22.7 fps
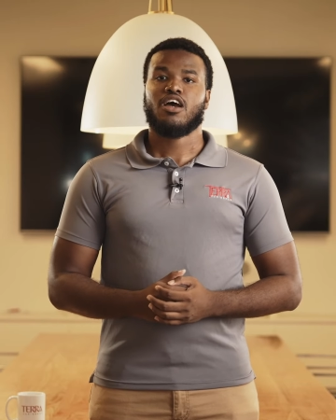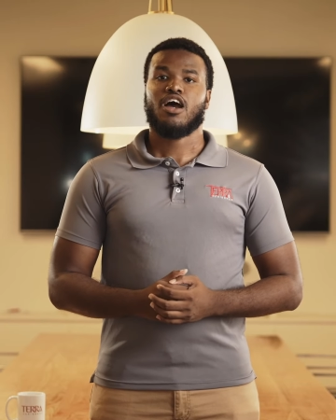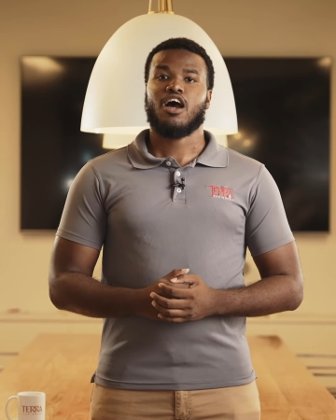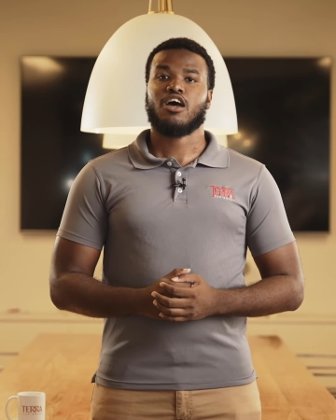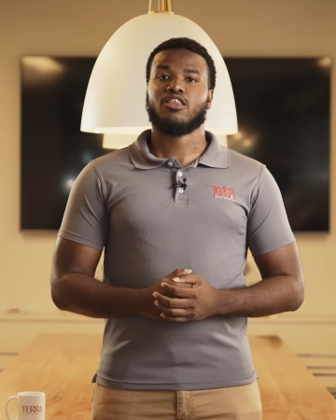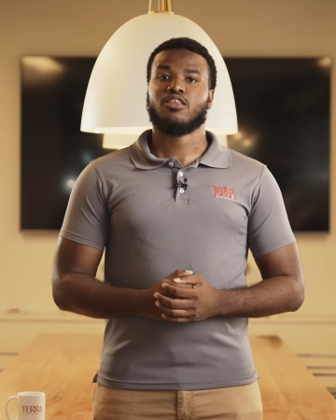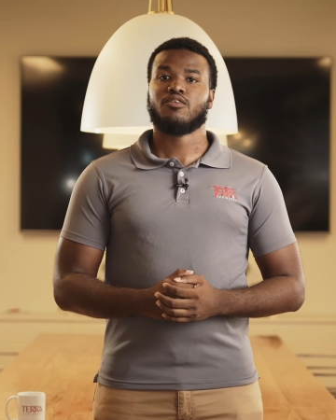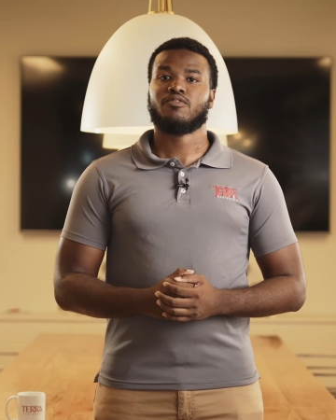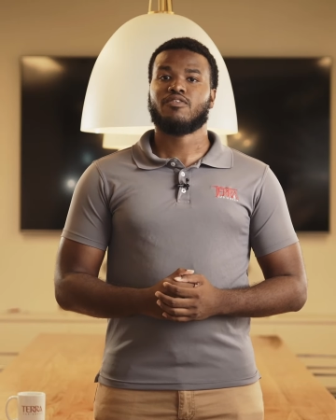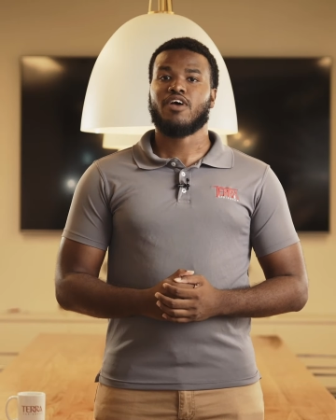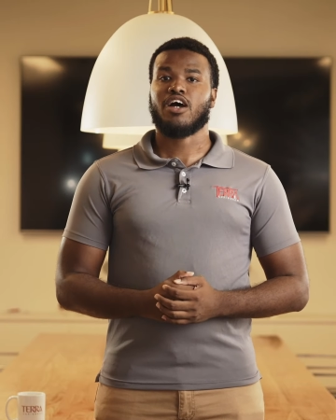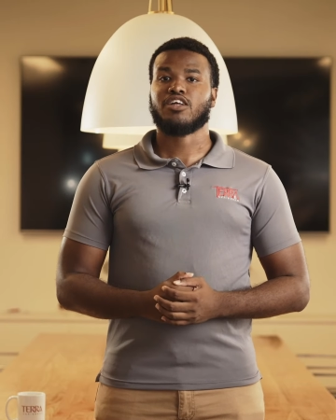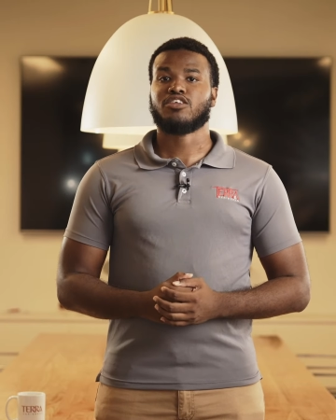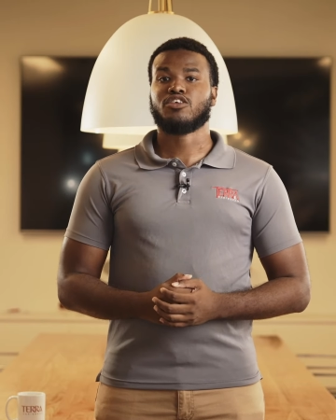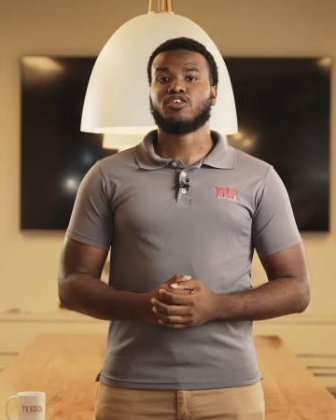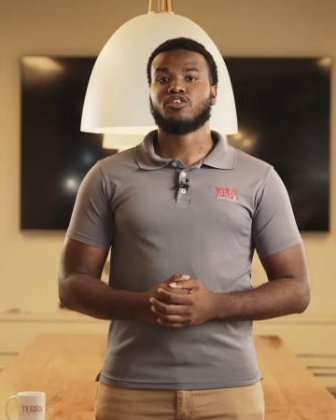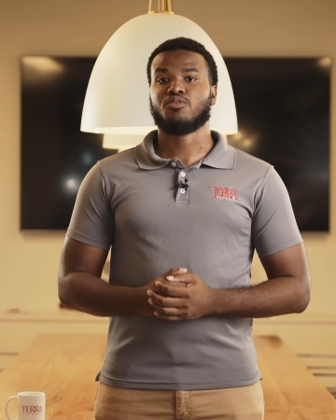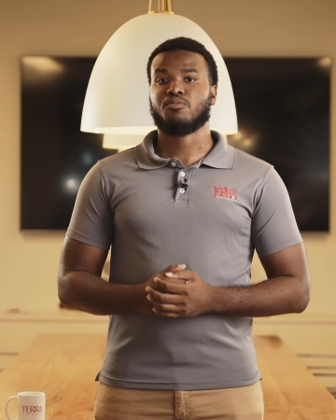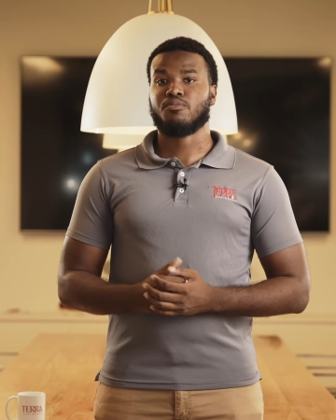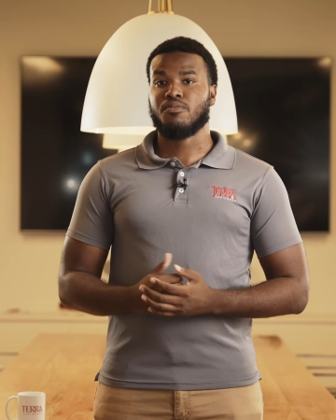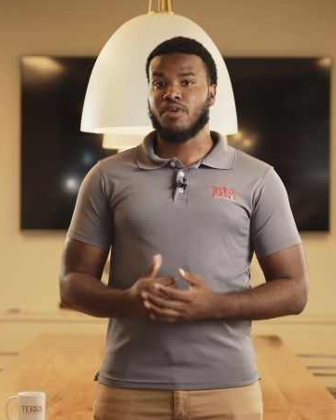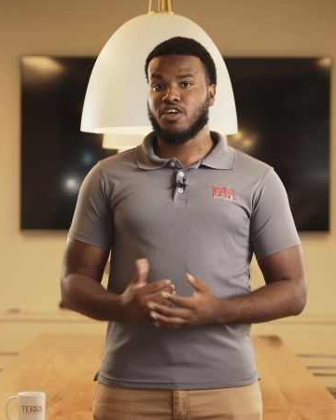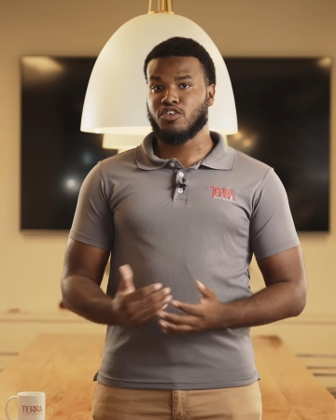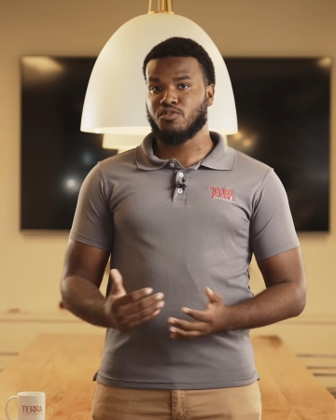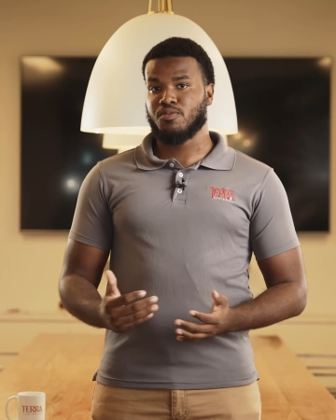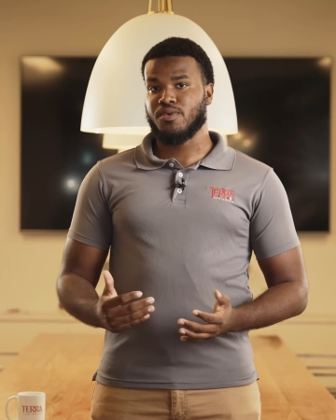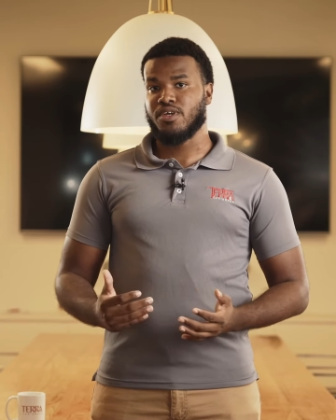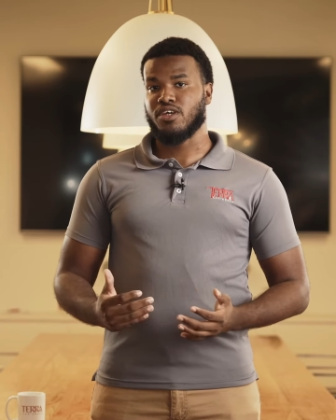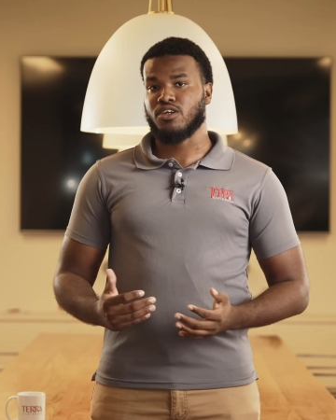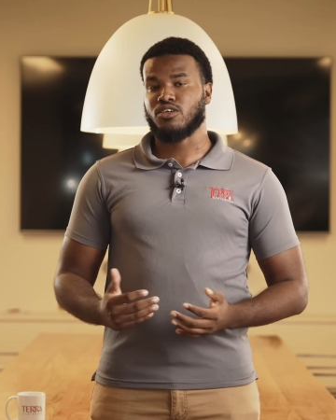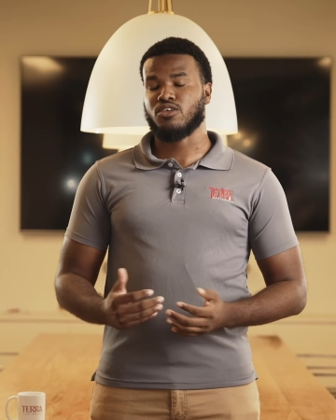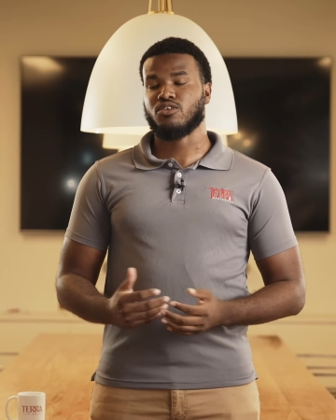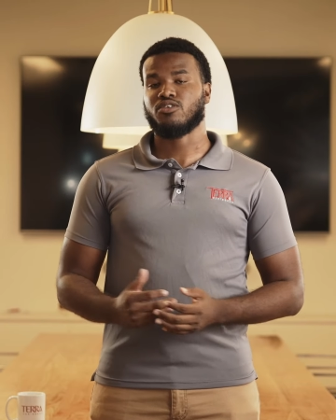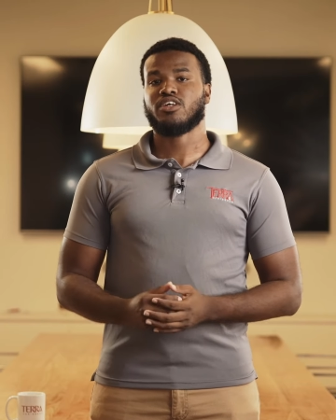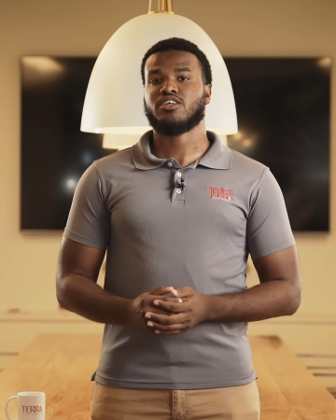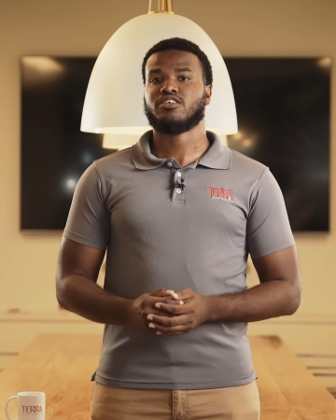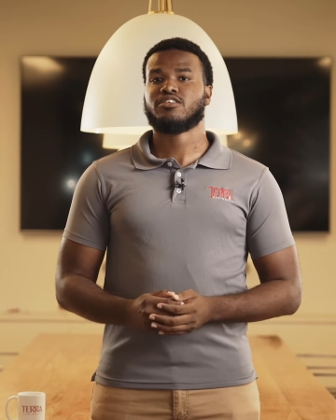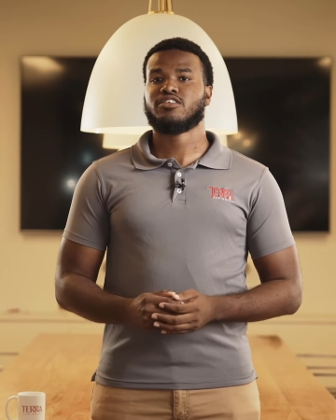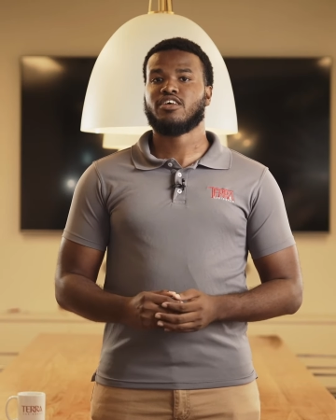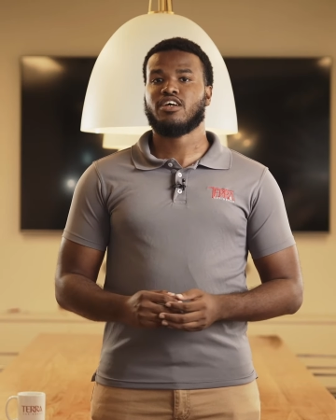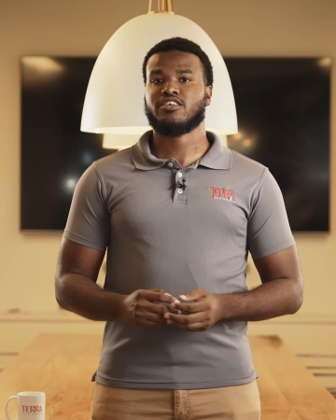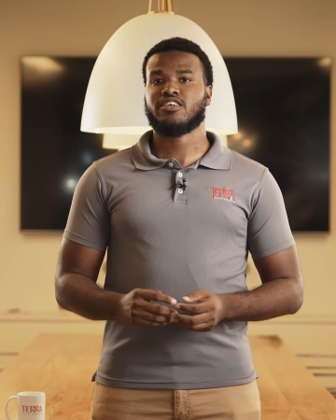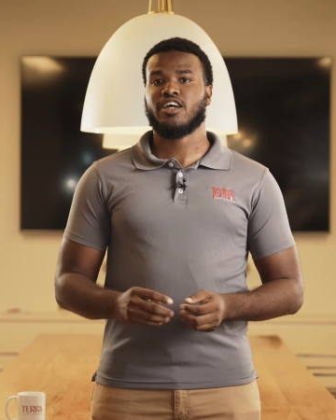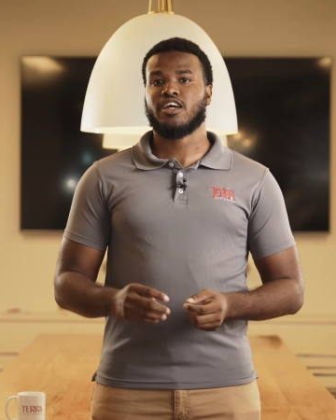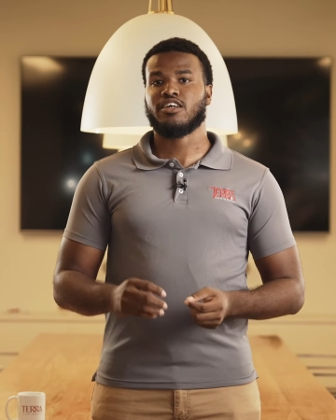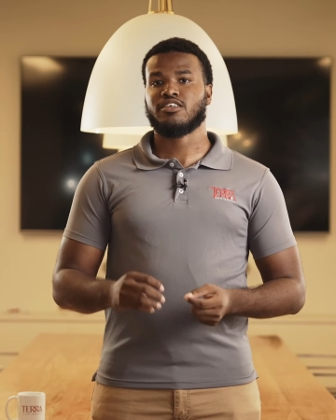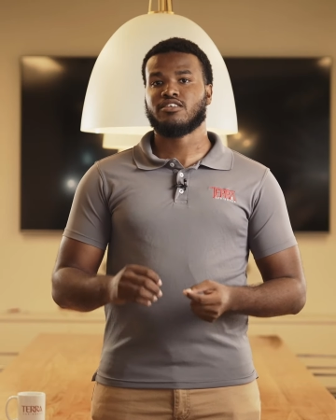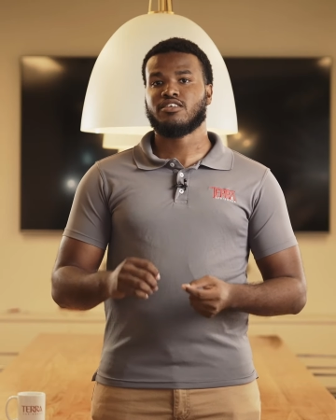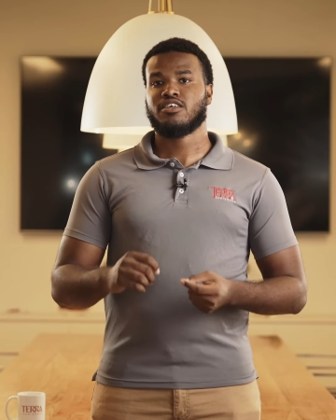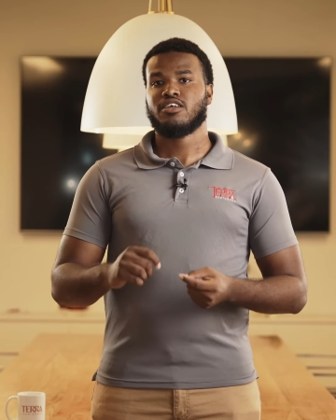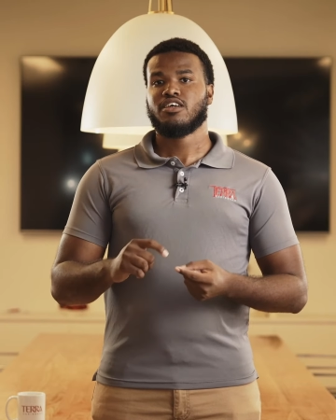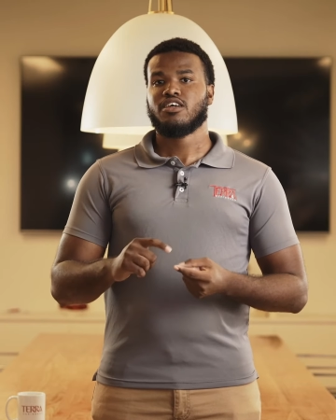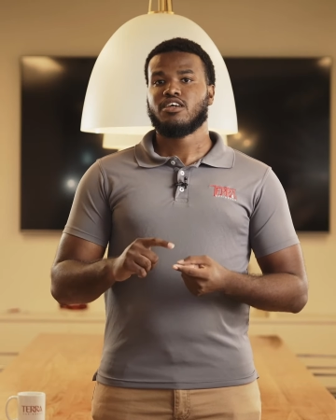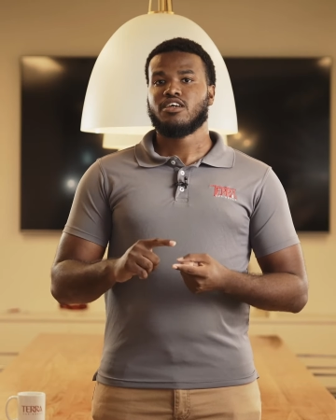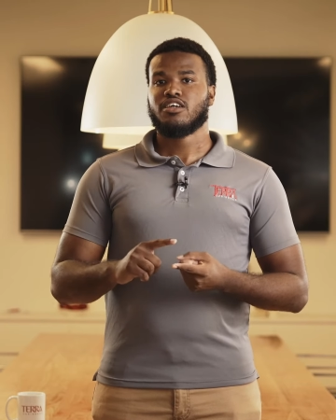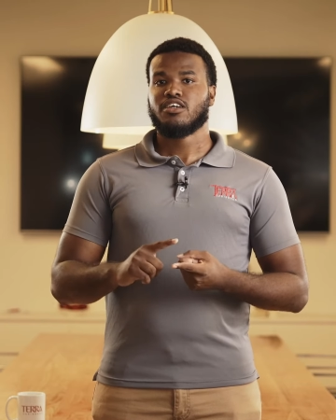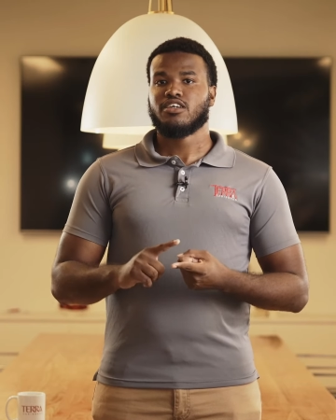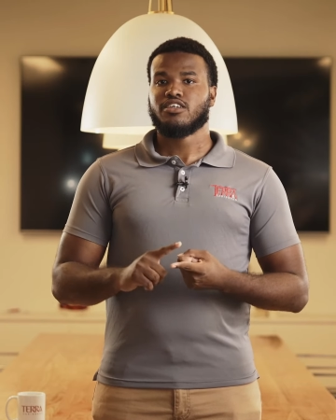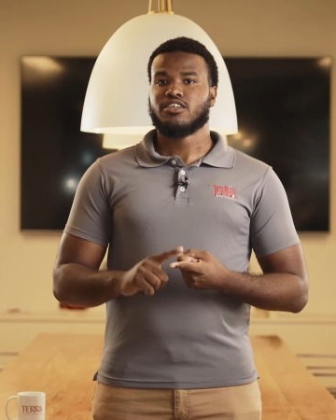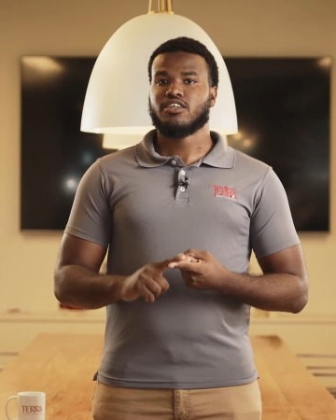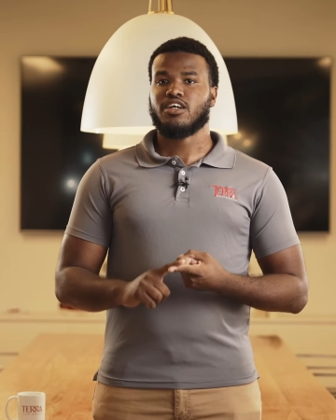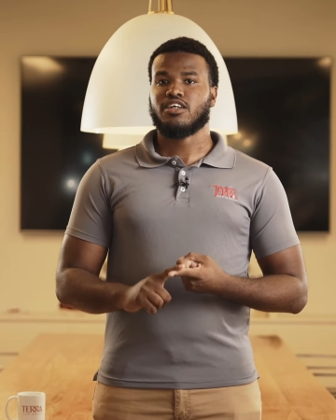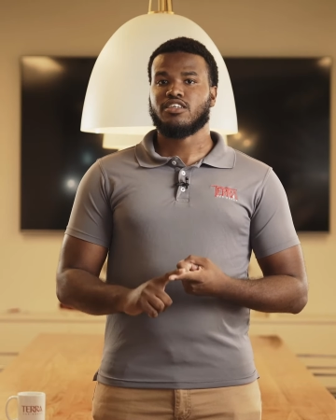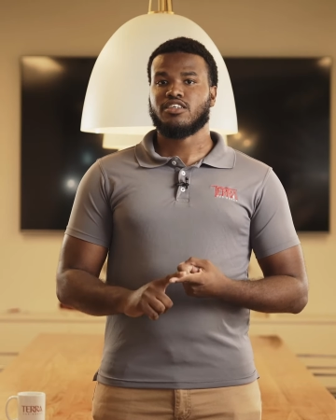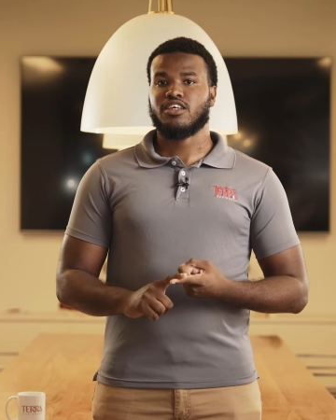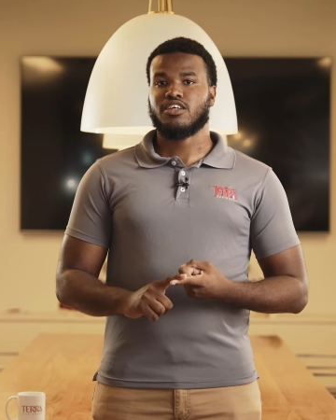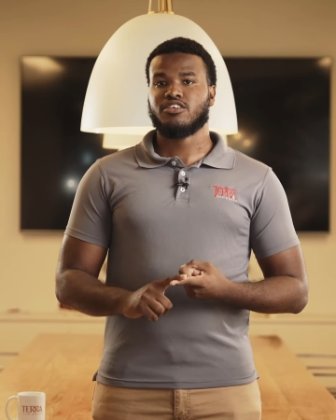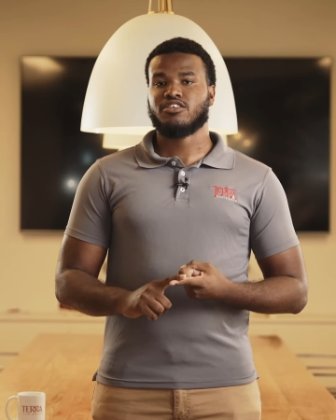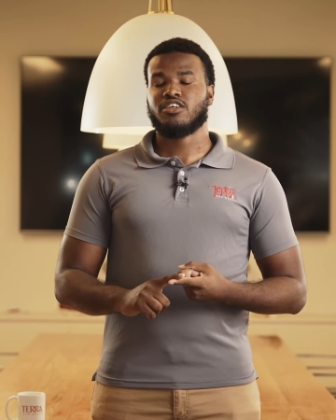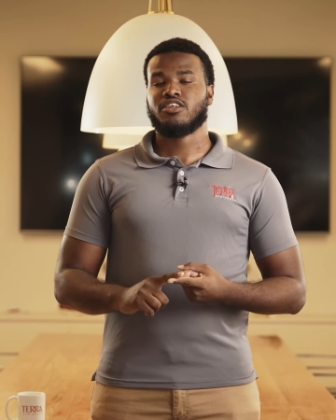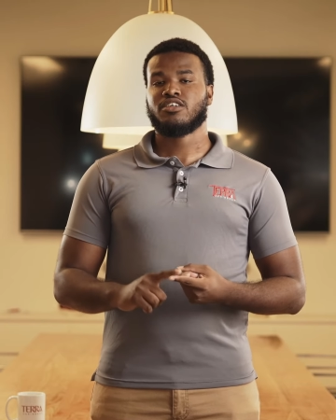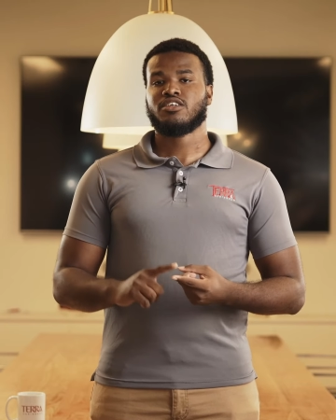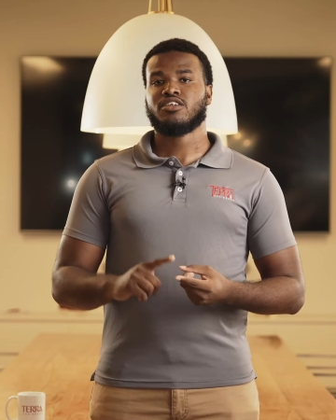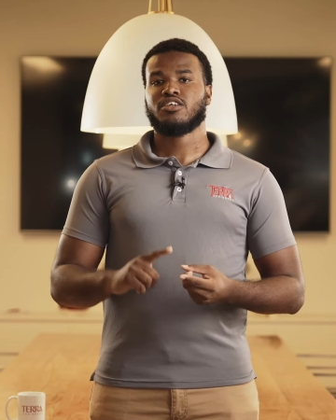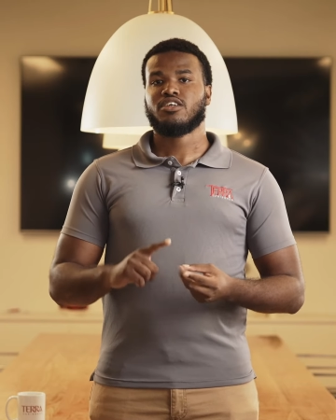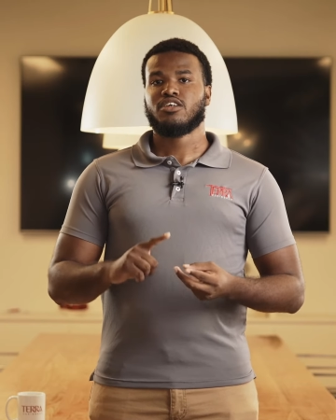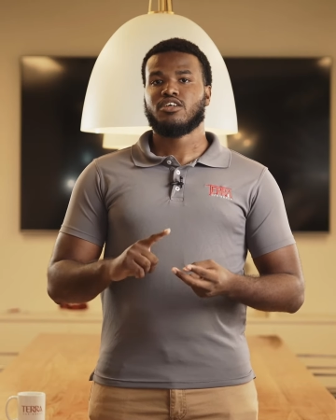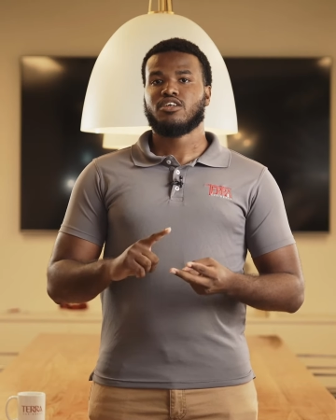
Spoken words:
other factors must be included, such as condition,